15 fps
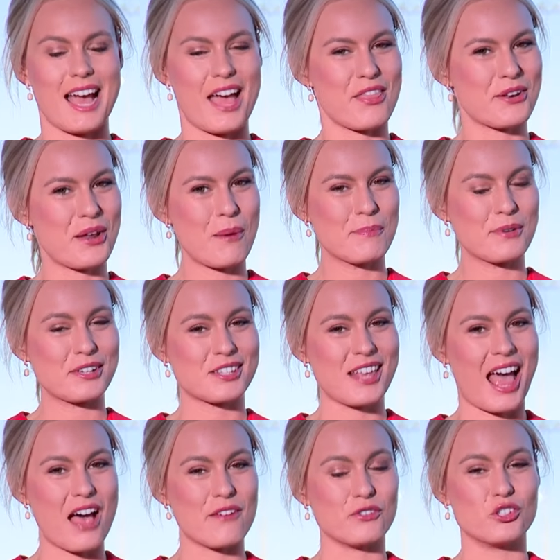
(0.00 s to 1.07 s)
And the numbers
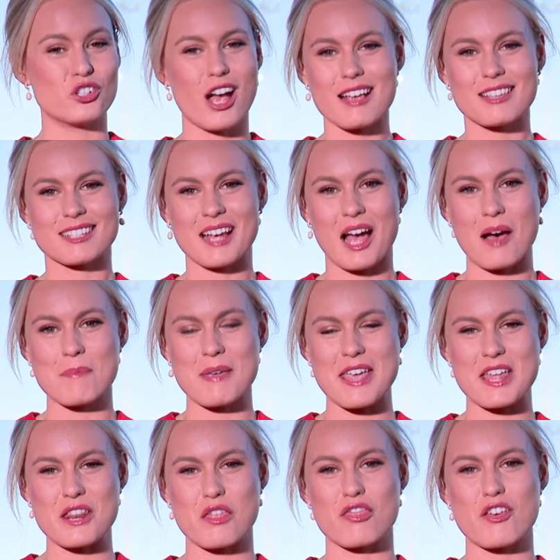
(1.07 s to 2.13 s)
have just come in.